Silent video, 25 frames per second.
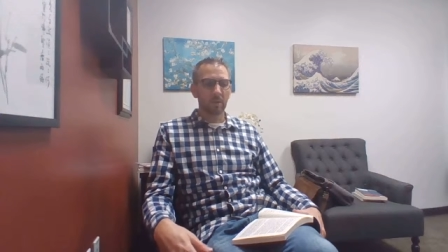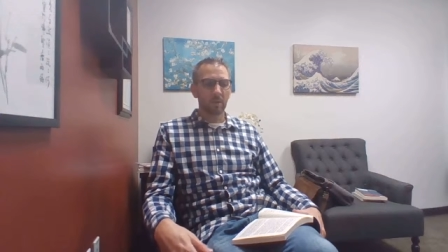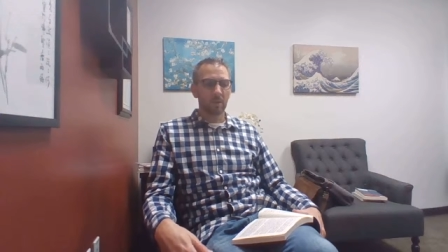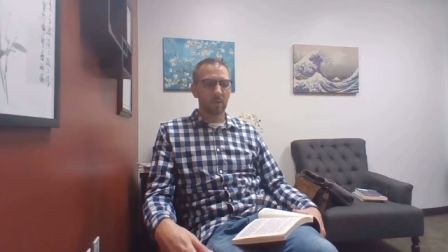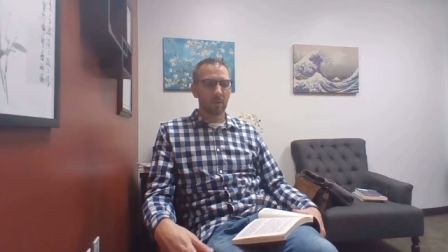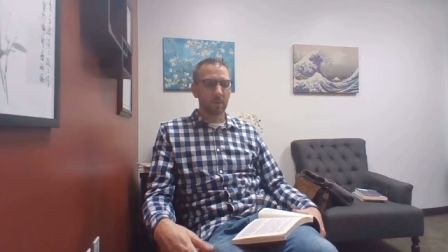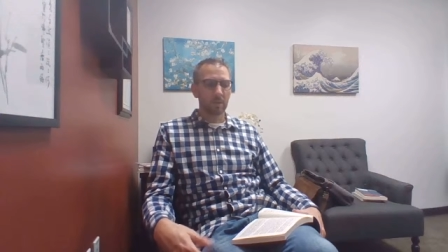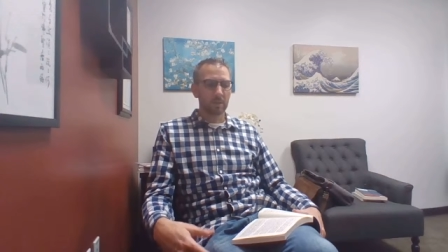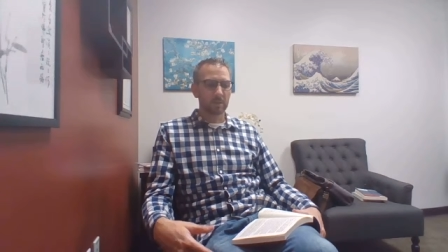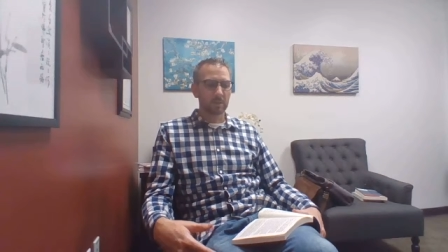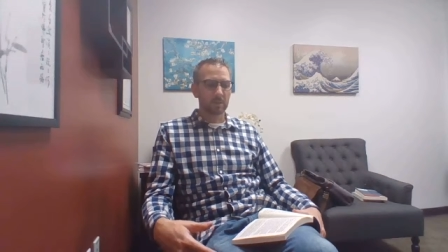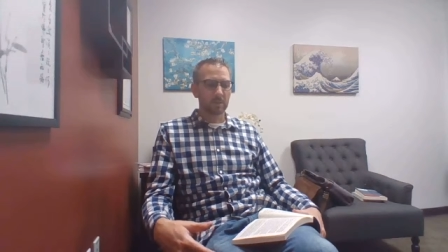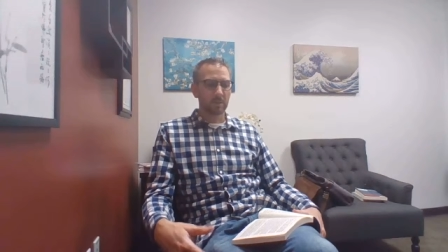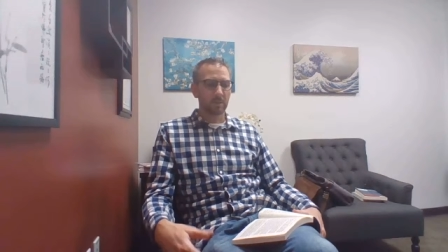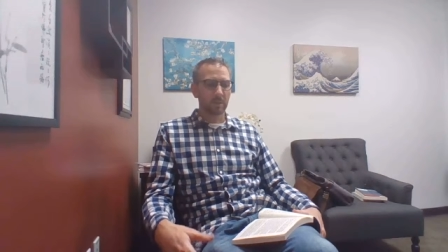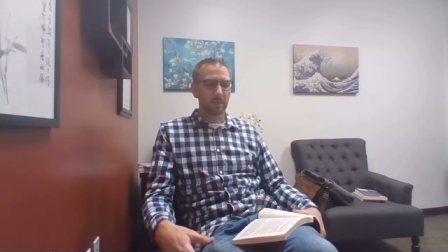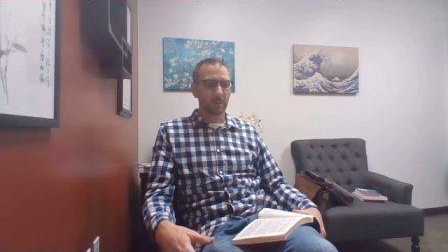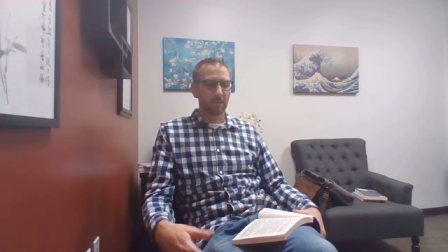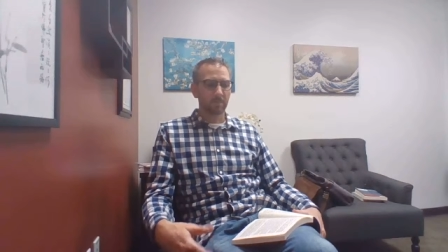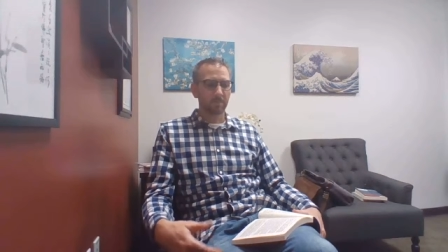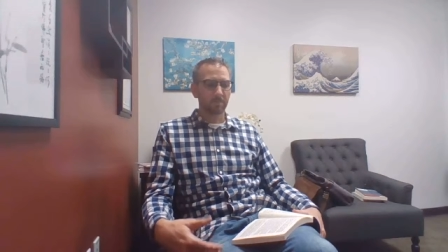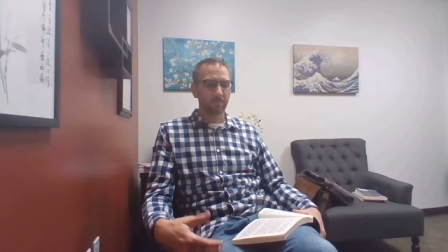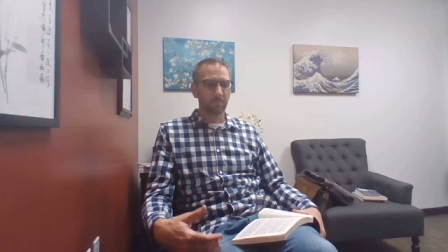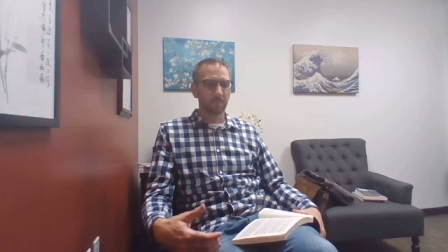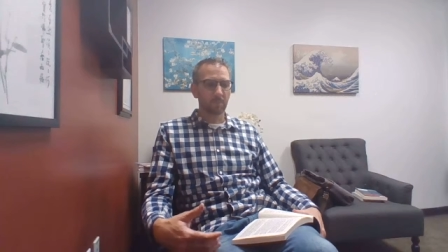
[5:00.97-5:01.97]
that
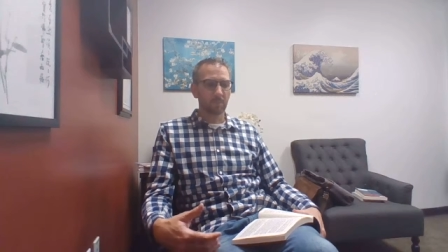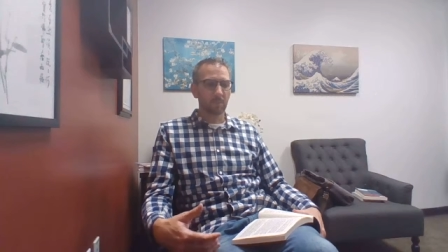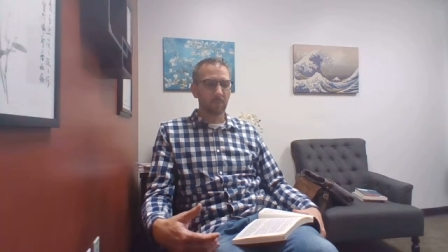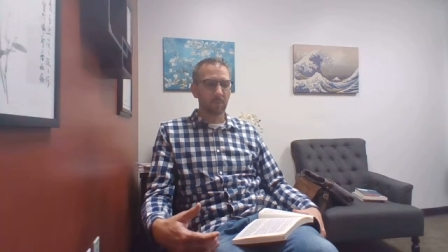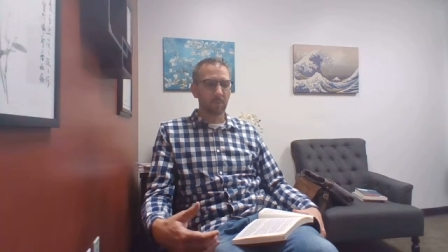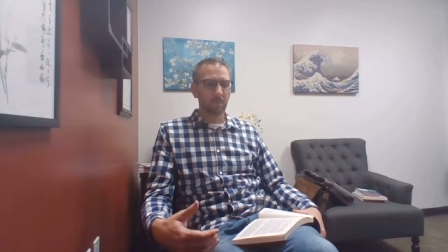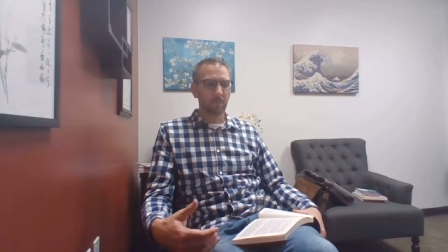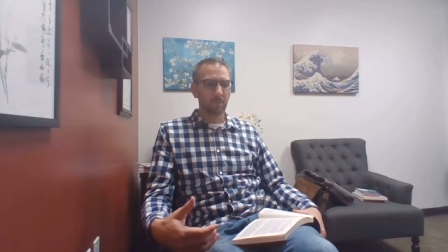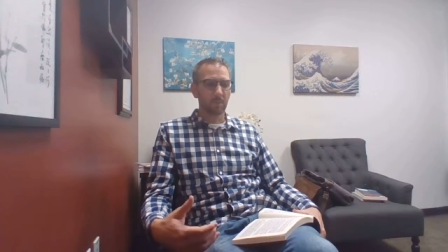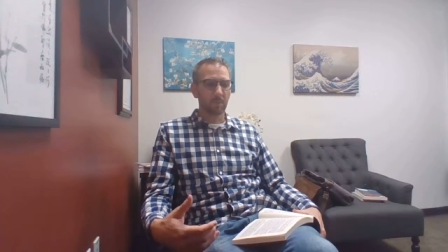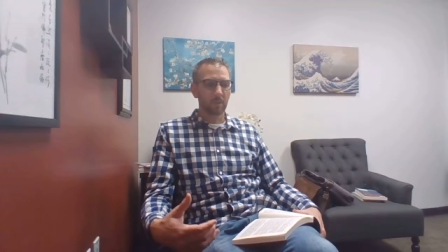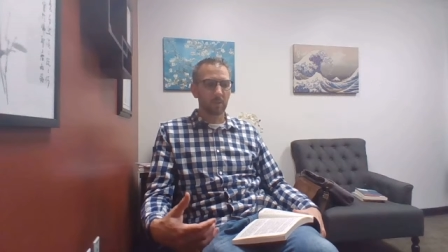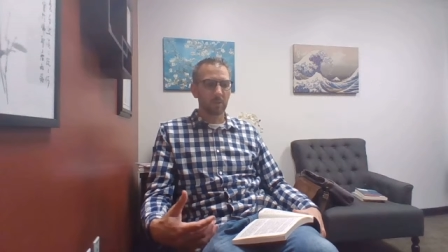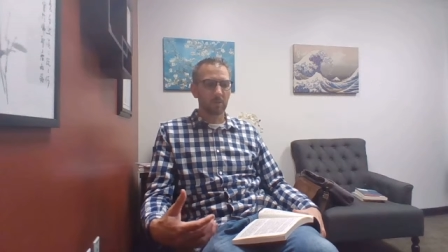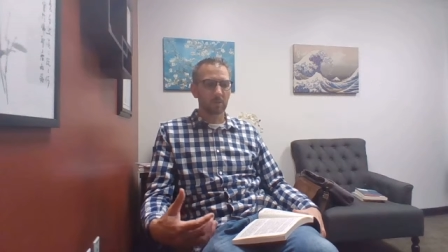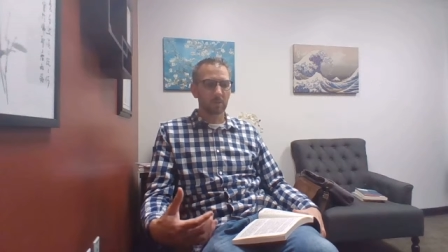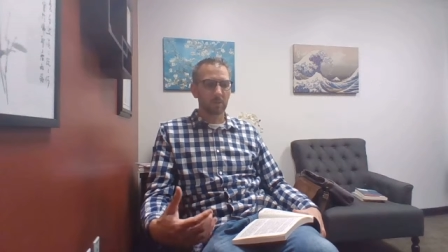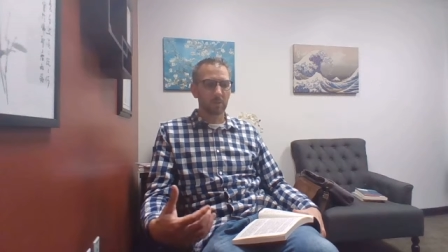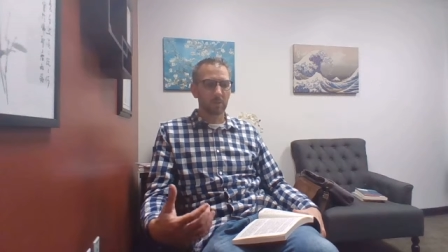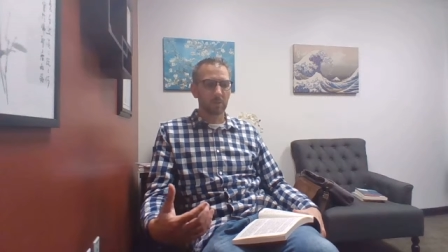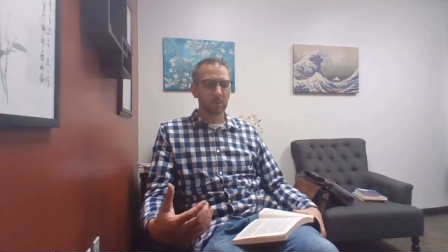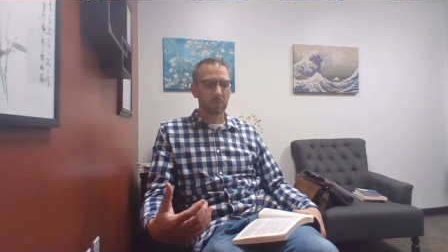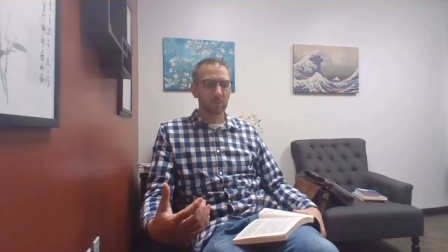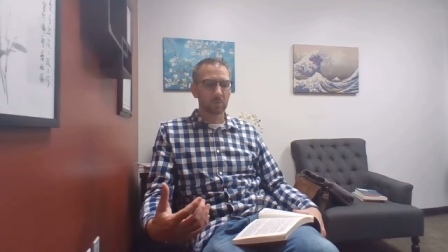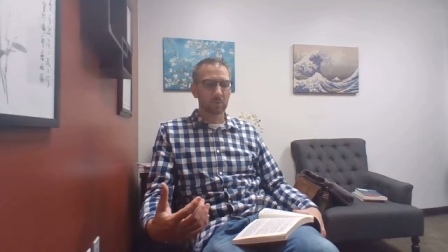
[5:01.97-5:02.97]
there's
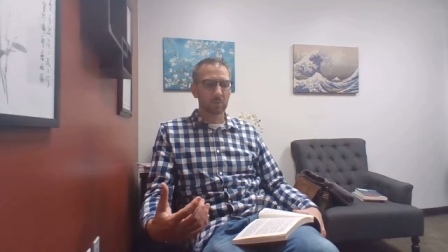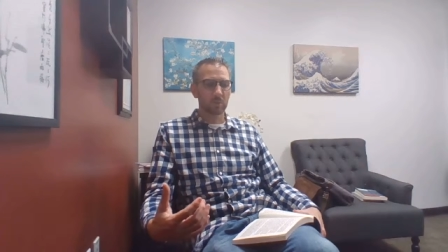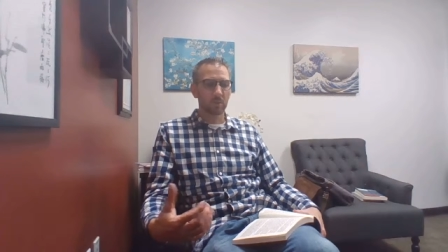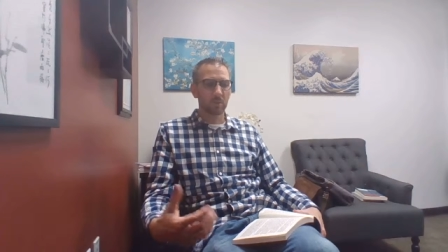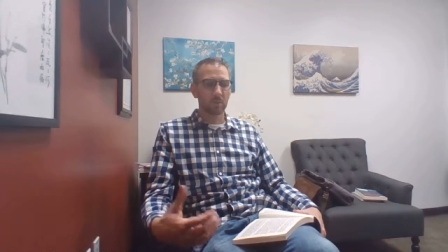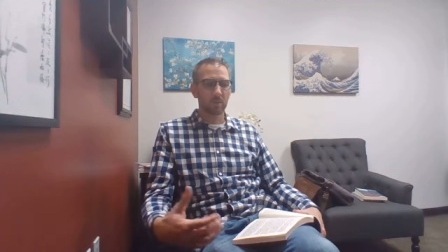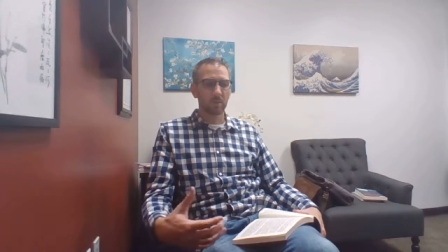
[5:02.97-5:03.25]
this